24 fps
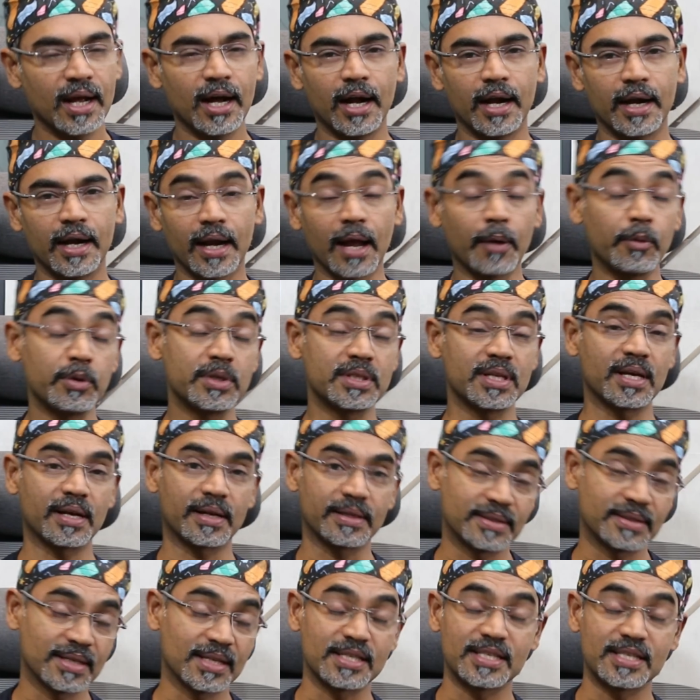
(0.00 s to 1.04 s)
and how is the
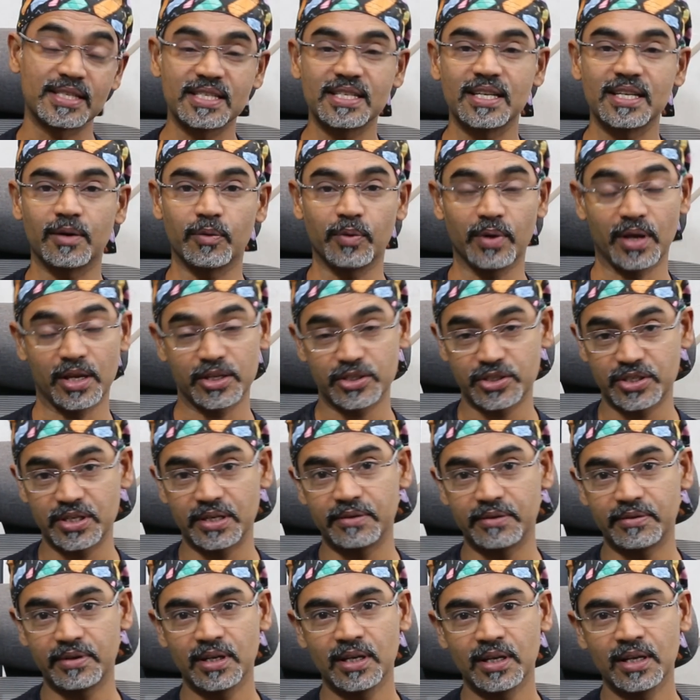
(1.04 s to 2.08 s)
results we
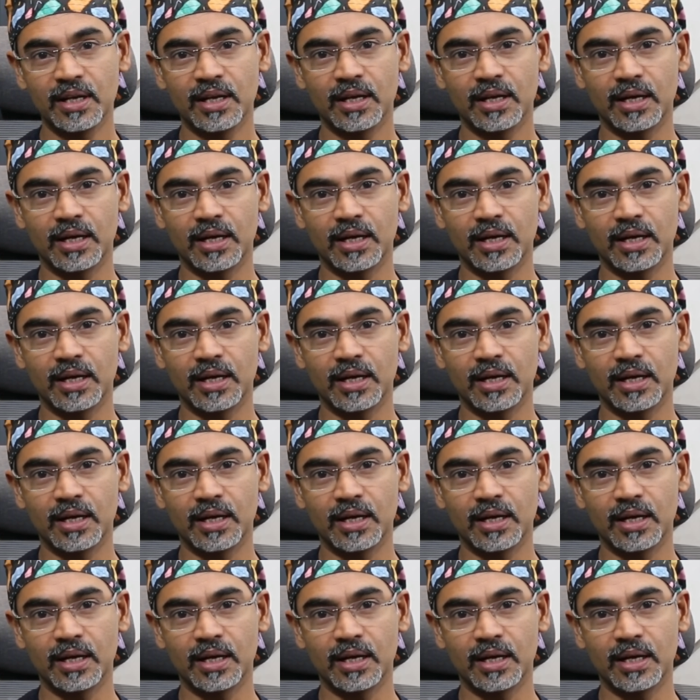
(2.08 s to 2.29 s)
achieved?